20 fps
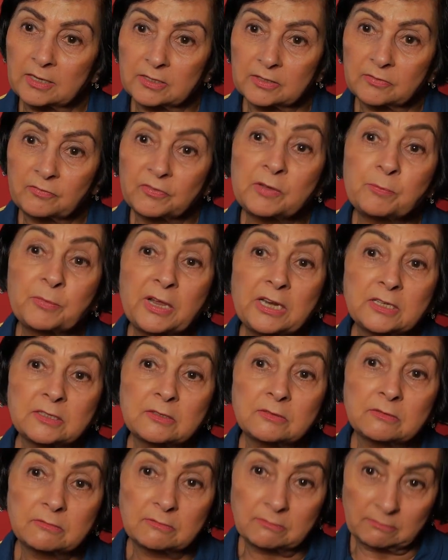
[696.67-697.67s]
female
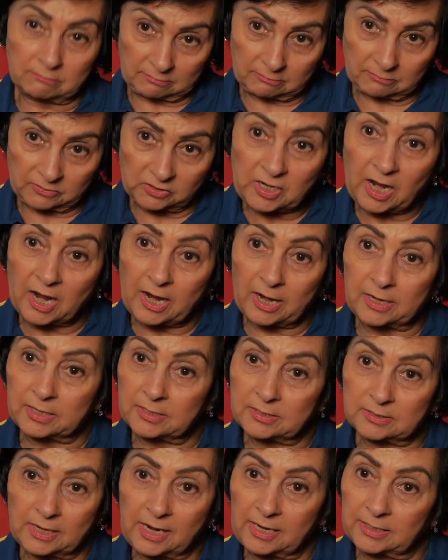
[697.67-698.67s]

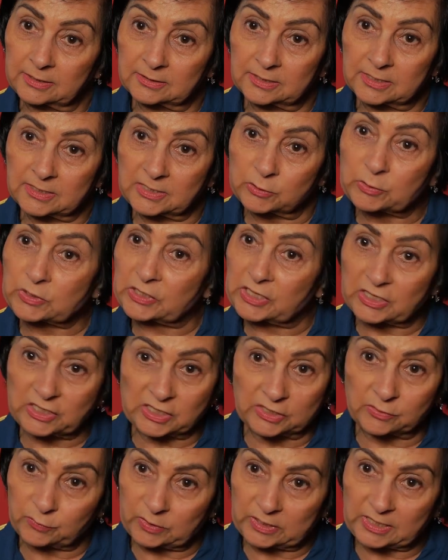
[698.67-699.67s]
child, and the
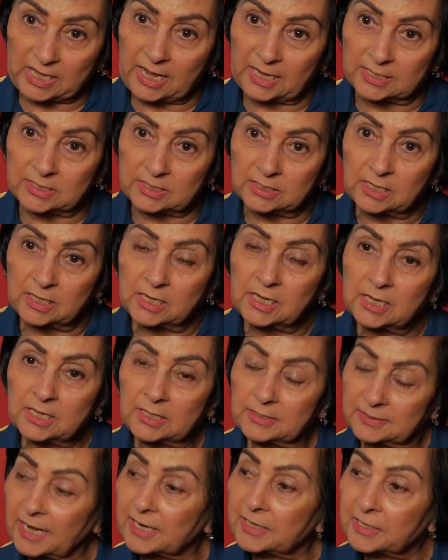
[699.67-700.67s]
associations with that.
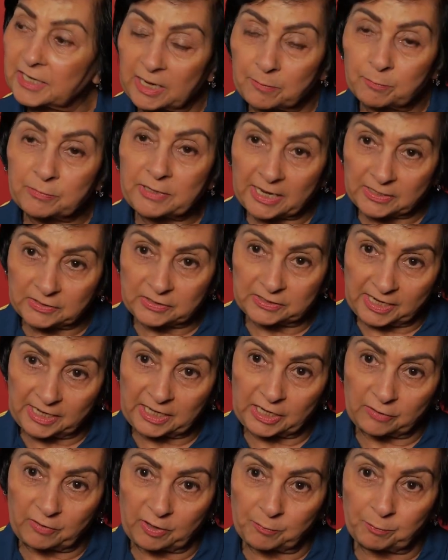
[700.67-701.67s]
That came later
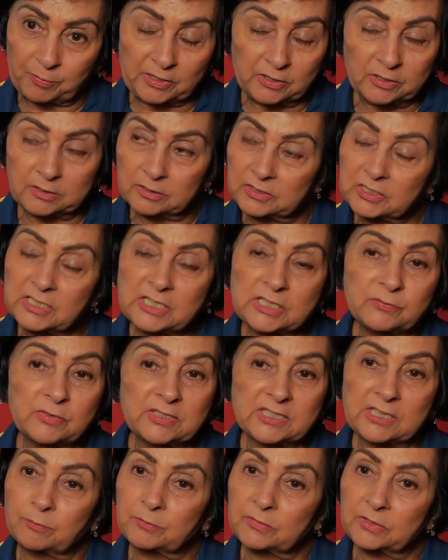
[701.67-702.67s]
anyway, but these were
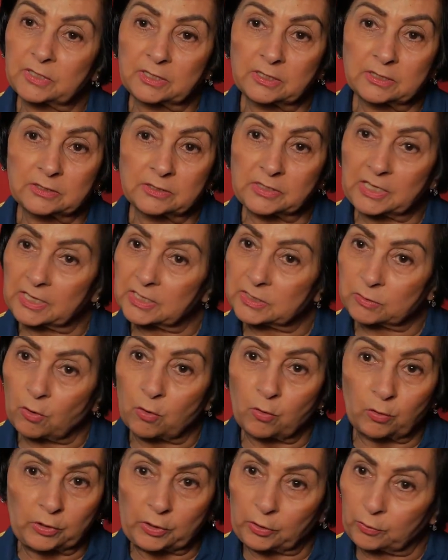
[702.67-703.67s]
things
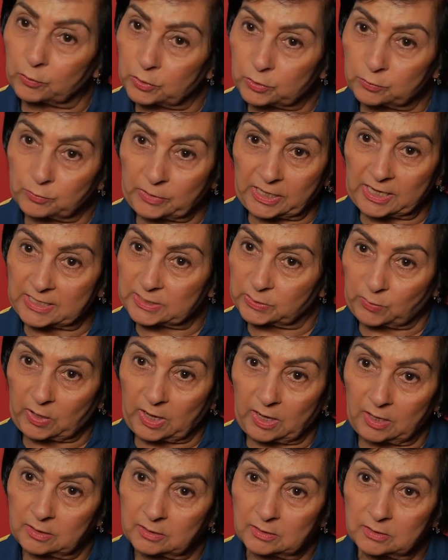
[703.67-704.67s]
all new to me as
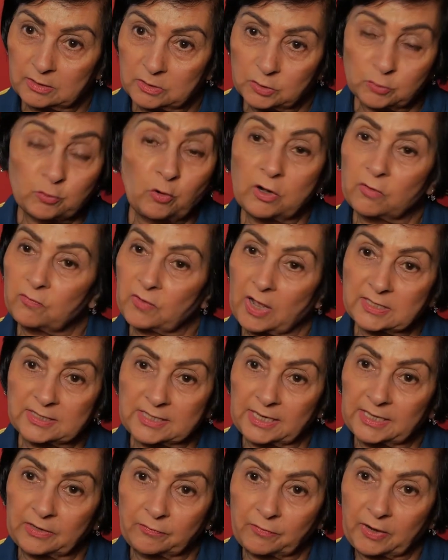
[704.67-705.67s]
well, to all of us
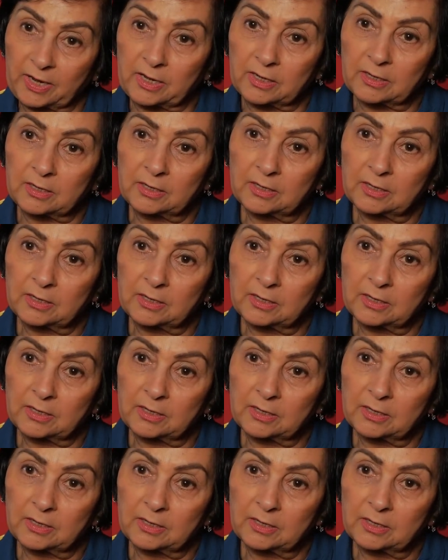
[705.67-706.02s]
anyway.